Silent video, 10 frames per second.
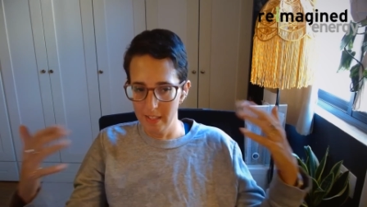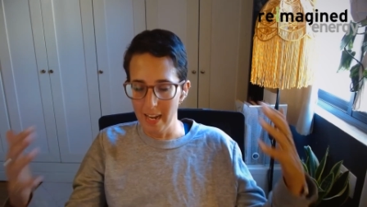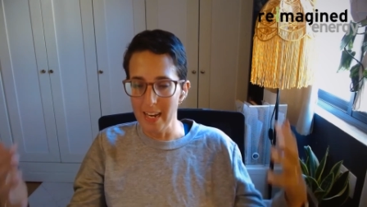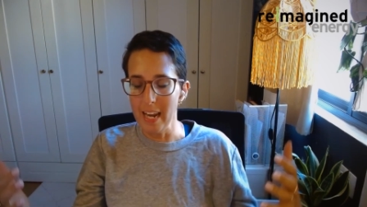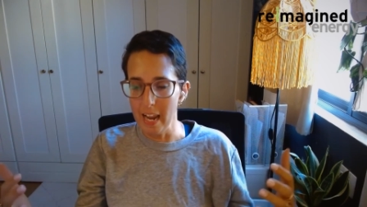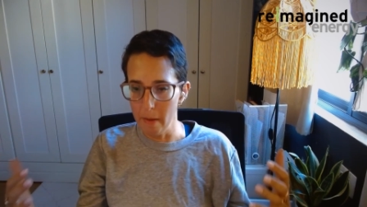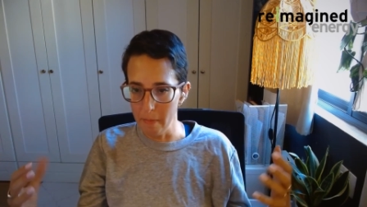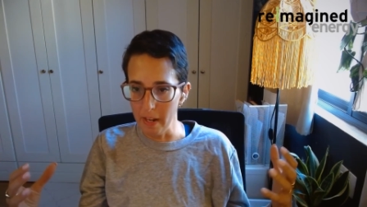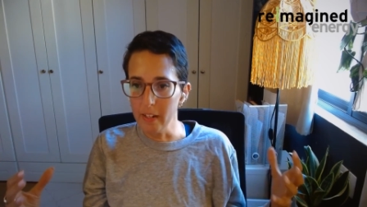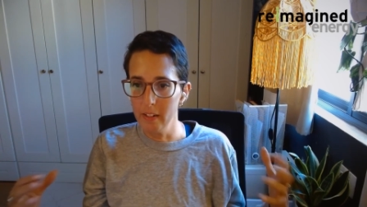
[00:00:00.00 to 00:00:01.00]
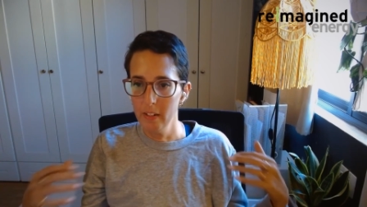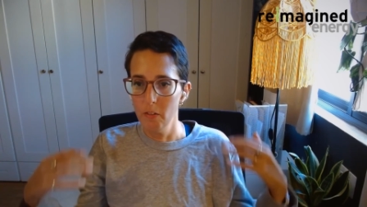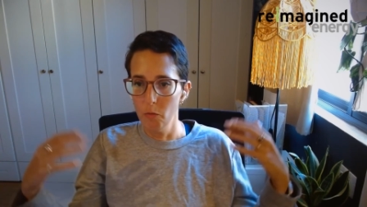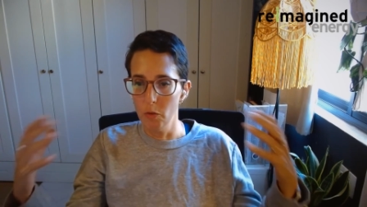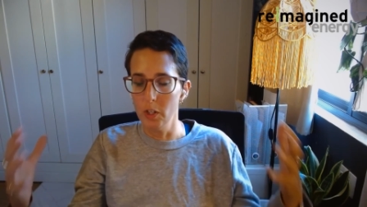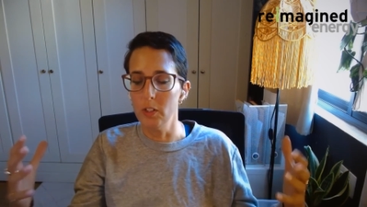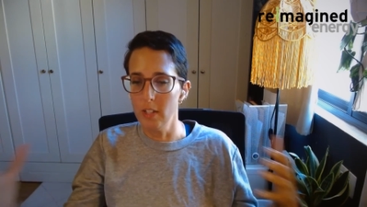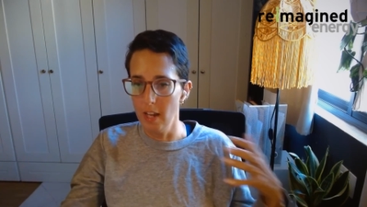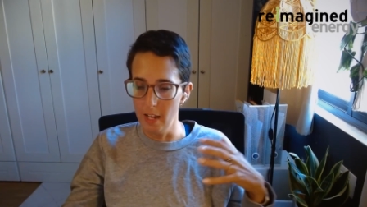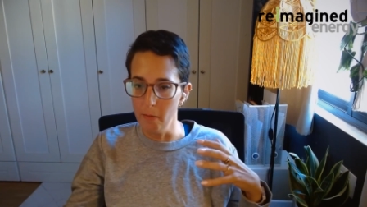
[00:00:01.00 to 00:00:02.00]
dynamic
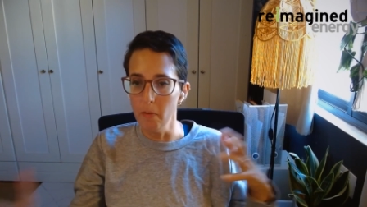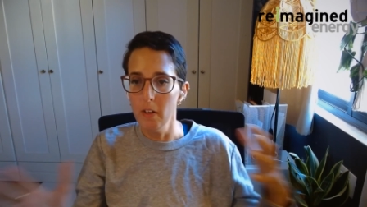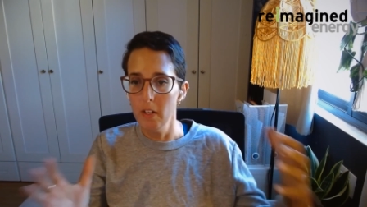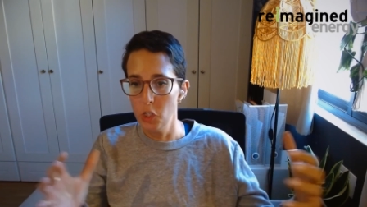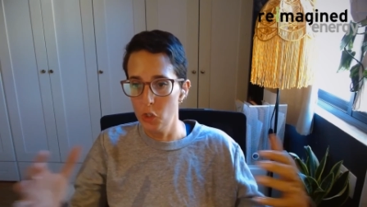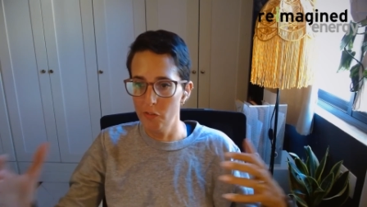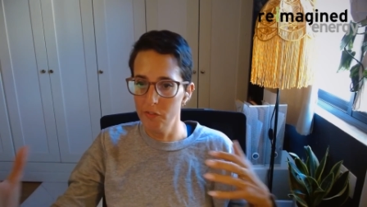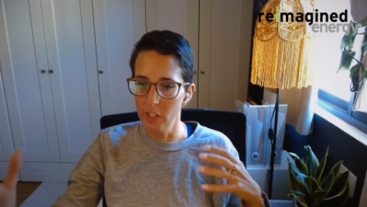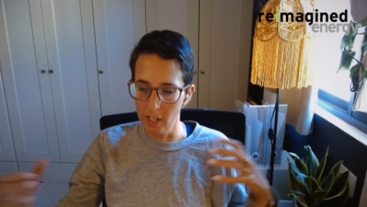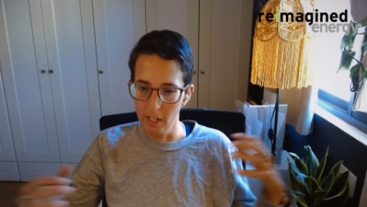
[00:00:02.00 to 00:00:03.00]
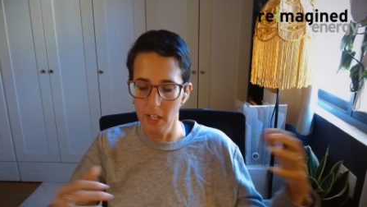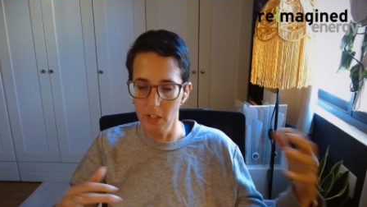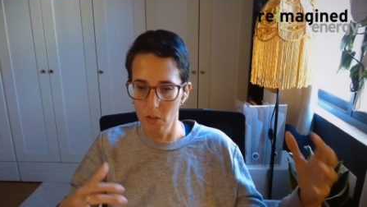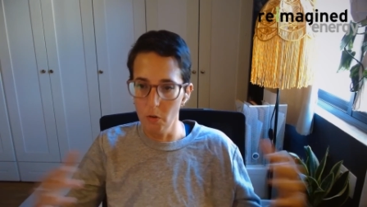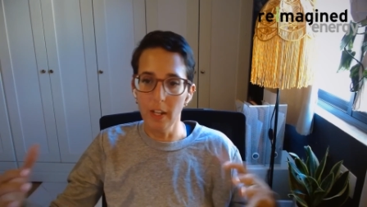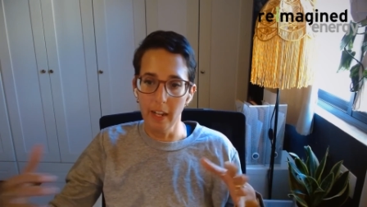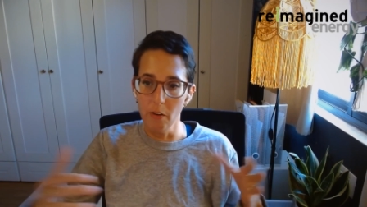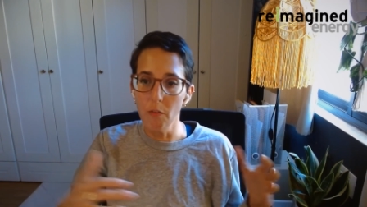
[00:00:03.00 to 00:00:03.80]
real-time shifting and loading